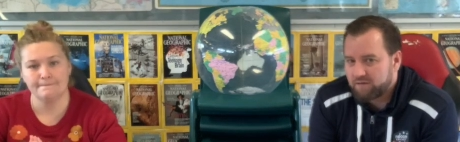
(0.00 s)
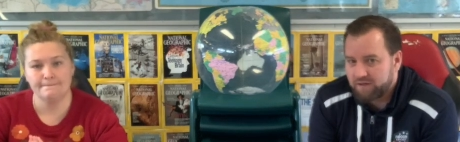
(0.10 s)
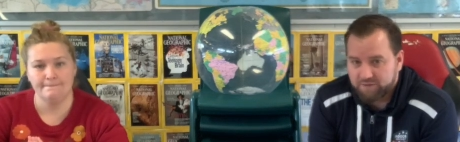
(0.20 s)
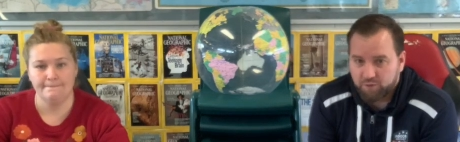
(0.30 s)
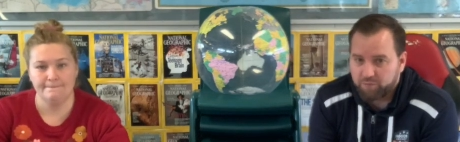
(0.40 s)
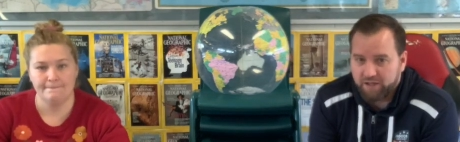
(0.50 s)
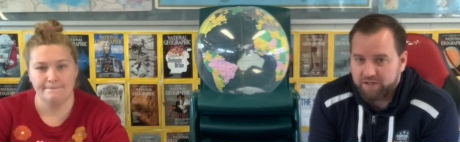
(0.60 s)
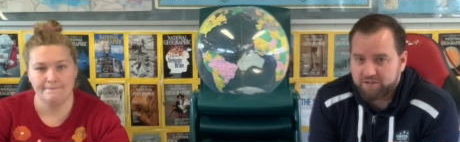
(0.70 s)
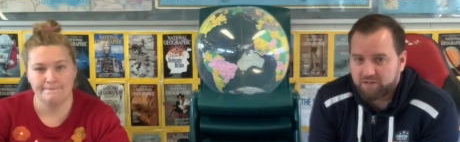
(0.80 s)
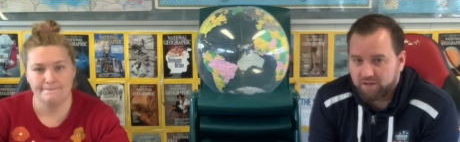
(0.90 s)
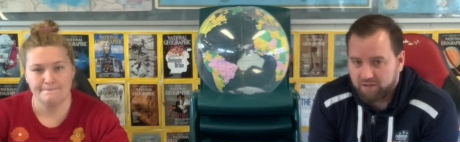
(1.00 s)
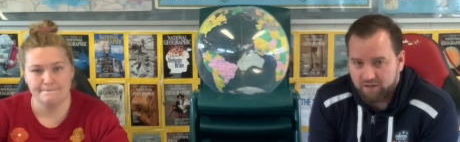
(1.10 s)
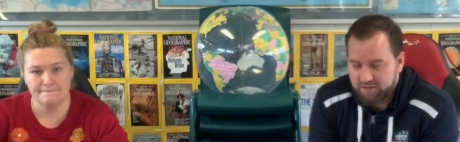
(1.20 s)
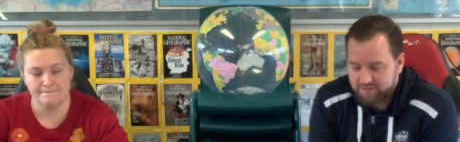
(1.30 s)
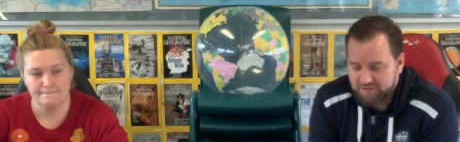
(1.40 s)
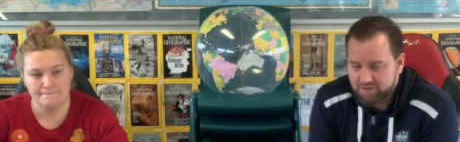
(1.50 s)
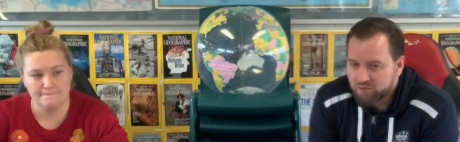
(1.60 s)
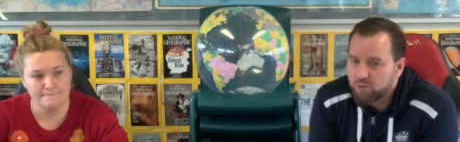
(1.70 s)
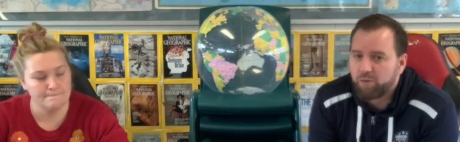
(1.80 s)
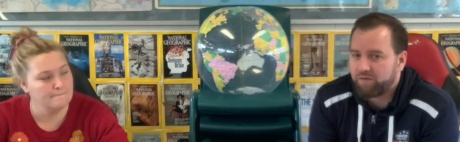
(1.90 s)
Speaker 1: it's all bleached. It, it's
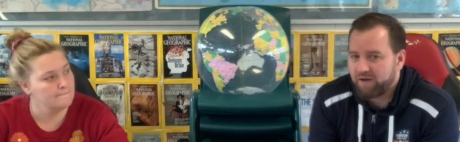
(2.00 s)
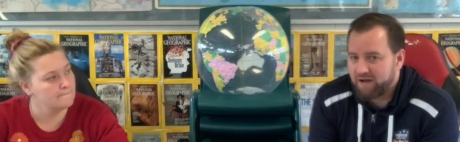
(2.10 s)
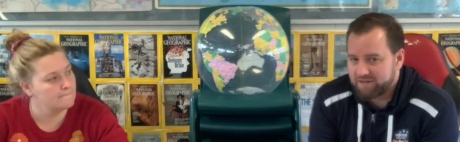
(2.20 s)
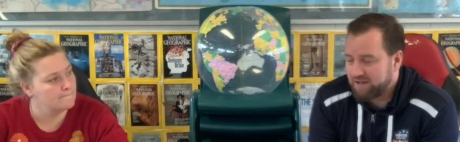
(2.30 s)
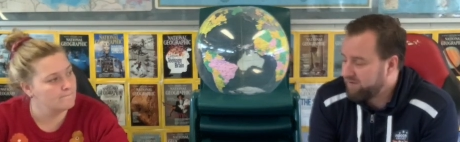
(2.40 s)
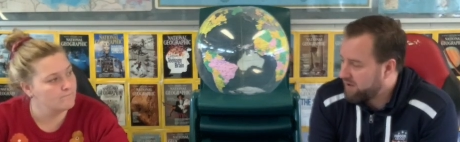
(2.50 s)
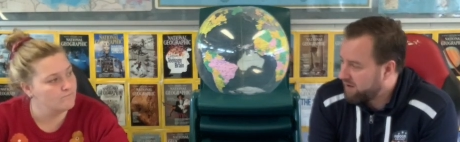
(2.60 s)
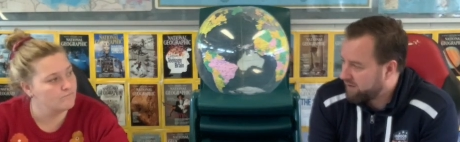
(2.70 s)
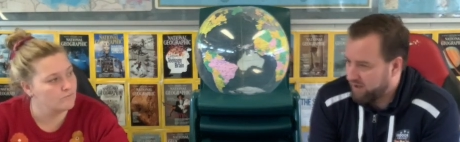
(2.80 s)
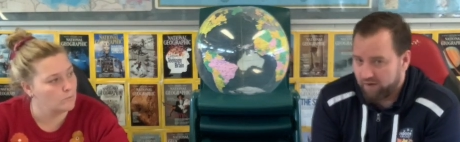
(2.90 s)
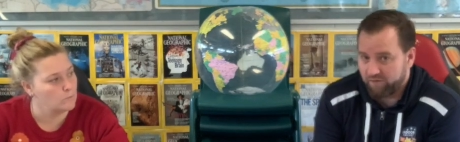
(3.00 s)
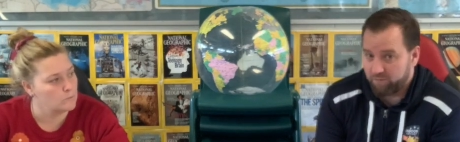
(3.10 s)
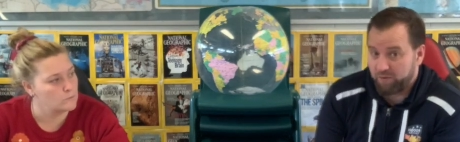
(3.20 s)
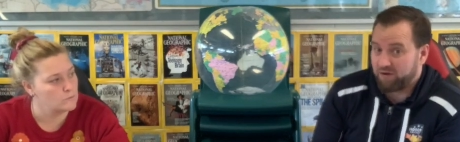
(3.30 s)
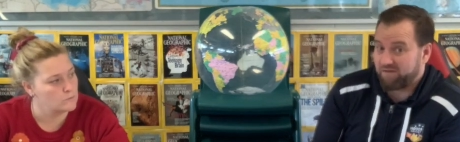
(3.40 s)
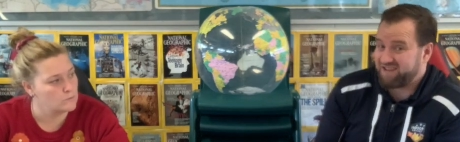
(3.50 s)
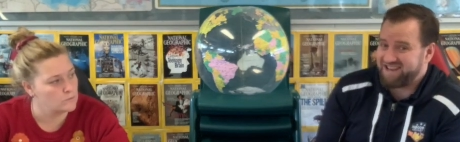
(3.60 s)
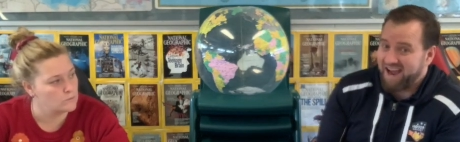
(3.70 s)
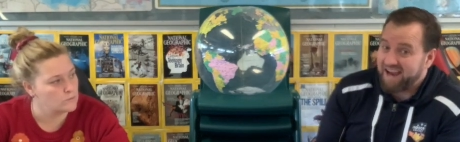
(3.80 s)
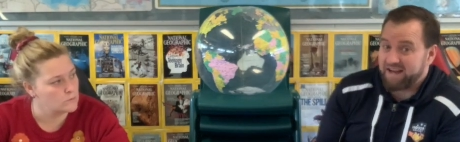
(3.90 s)
super fast. Even over, over the period of
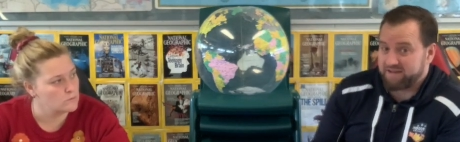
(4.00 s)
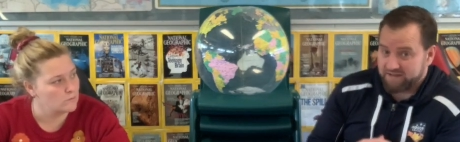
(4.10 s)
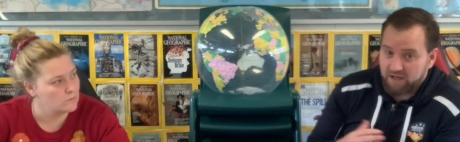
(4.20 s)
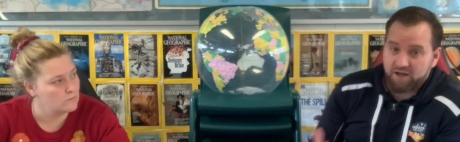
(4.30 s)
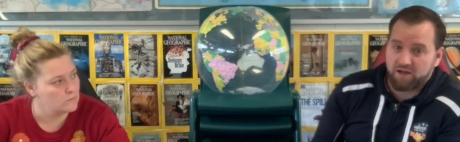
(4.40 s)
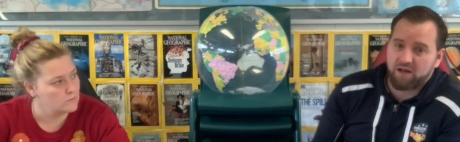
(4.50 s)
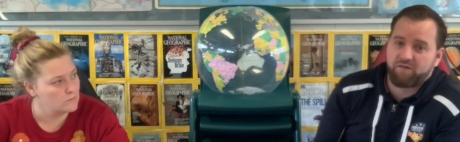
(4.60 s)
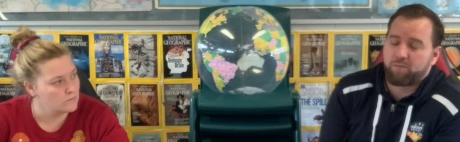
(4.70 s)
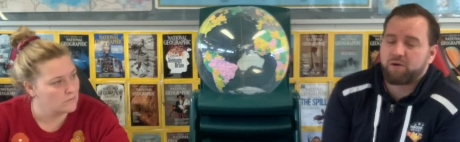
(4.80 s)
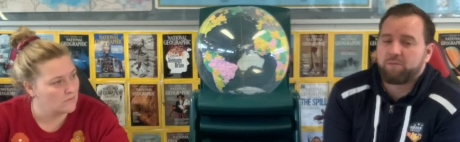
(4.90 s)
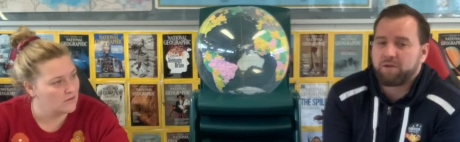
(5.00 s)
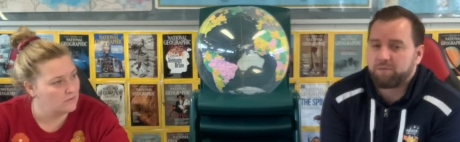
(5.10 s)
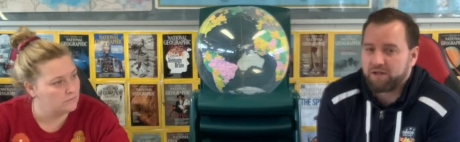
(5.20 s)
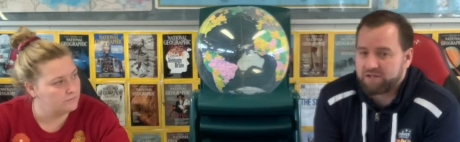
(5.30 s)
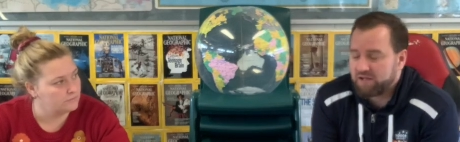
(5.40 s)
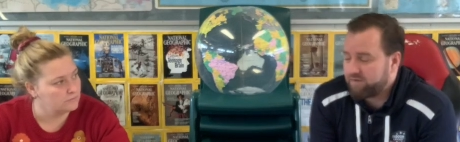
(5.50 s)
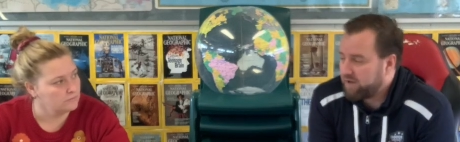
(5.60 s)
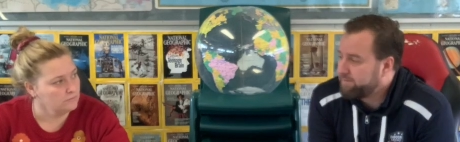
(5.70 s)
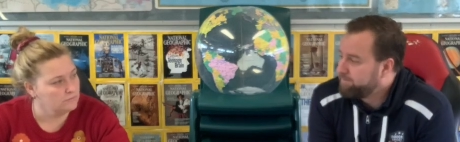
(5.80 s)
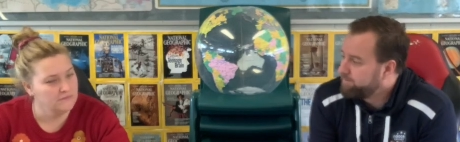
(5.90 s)
days, you have a pretty big bleaching event.
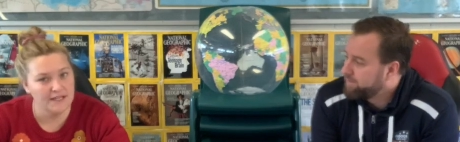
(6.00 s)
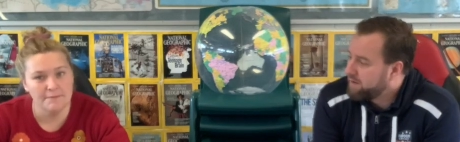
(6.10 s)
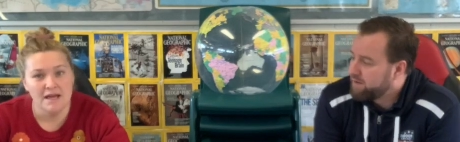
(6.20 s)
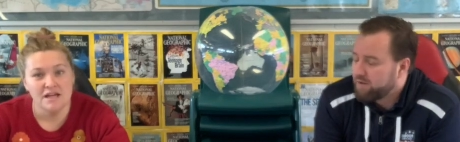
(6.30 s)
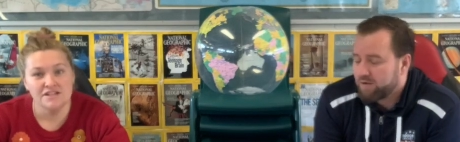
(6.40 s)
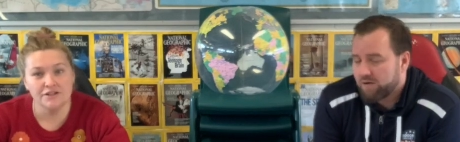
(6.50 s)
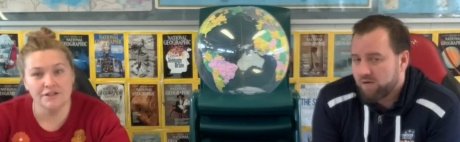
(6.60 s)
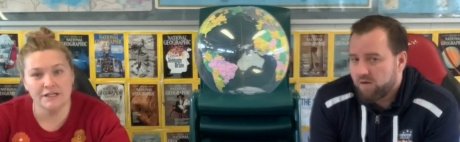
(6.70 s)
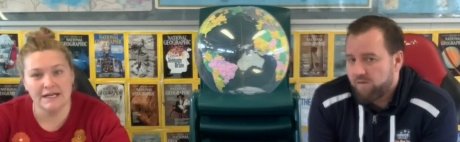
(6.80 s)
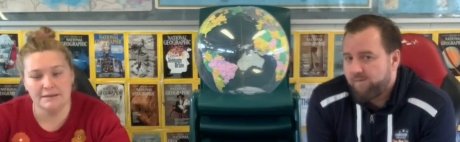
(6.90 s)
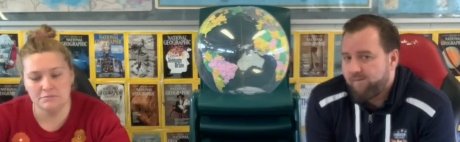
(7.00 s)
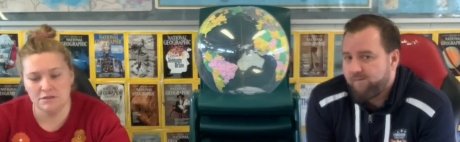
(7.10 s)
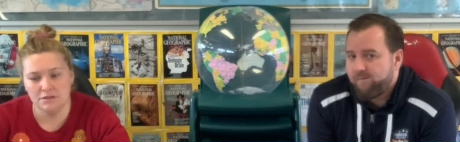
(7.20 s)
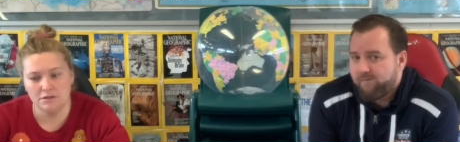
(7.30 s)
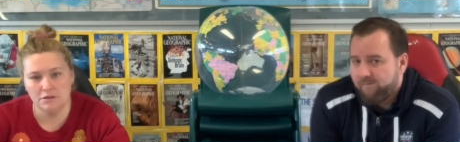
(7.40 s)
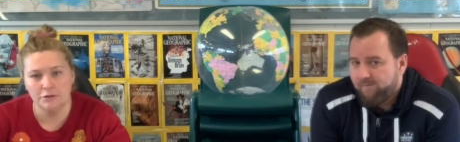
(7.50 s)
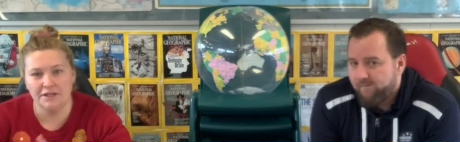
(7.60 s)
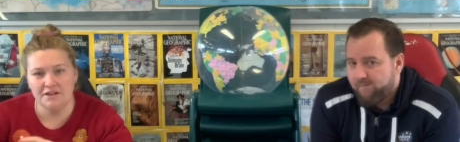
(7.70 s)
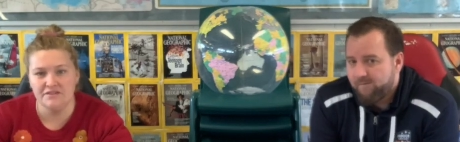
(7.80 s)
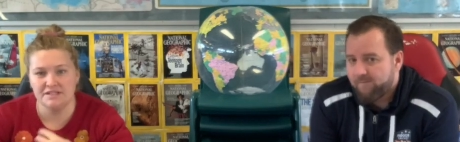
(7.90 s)
Speaker 2: Yeah. So um,
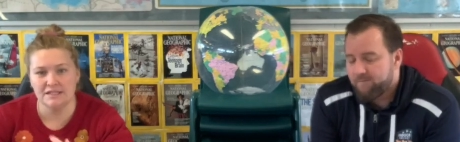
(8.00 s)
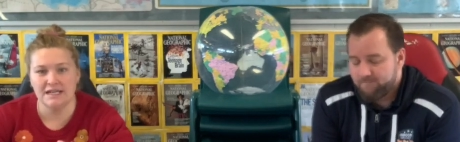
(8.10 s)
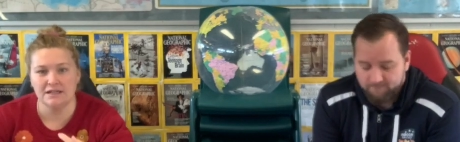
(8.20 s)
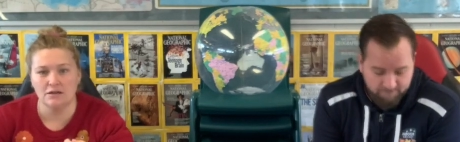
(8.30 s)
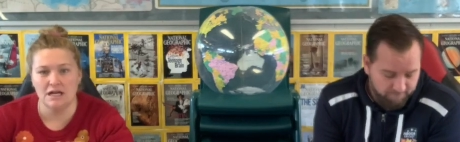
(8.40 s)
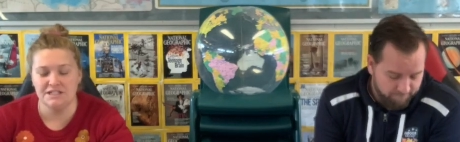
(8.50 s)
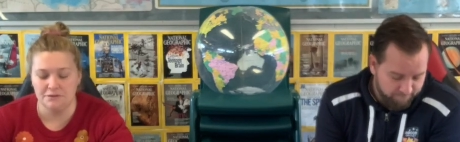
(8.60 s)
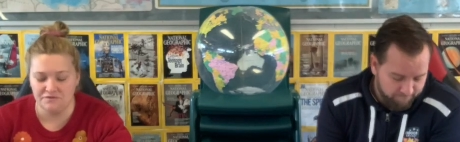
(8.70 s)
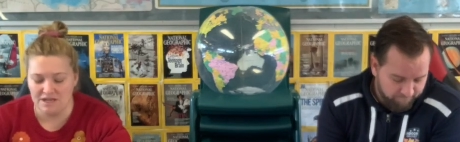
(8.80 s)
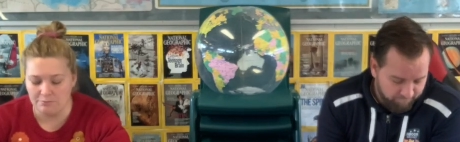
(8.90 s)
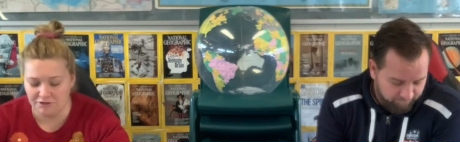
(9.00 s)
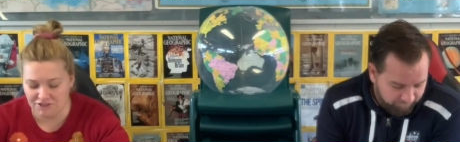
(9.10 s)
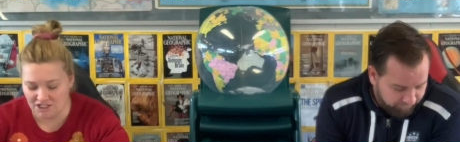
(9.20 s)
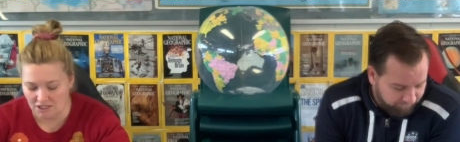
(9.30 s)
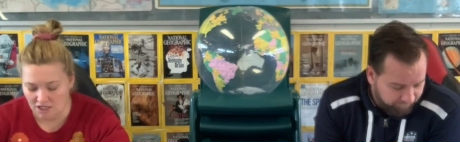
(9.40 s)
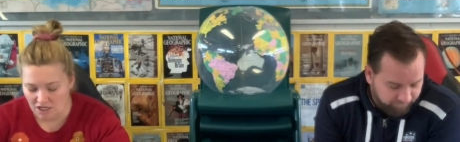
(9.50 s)
looking at this like idea of temperature,